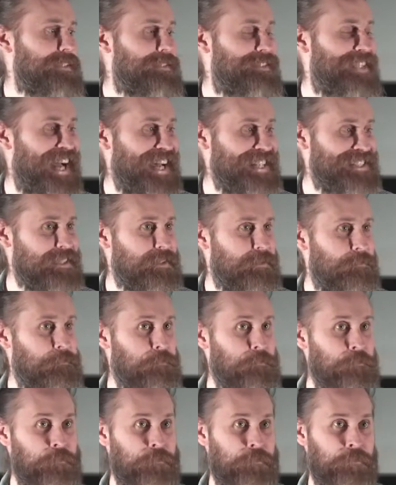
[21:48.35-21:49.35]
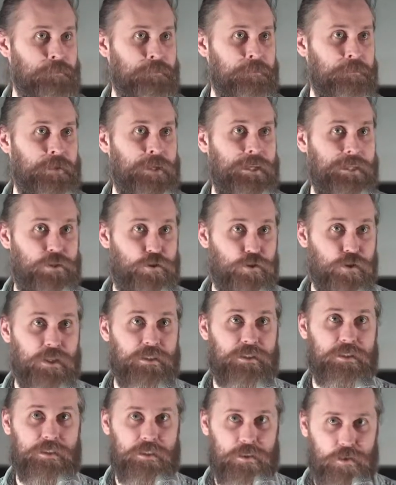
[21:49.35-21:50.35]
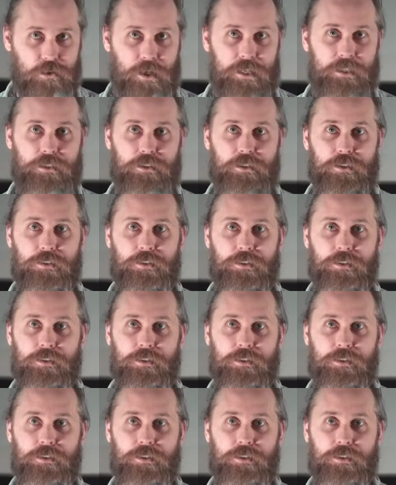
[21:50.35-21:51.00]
Dad, he's trying to distract you.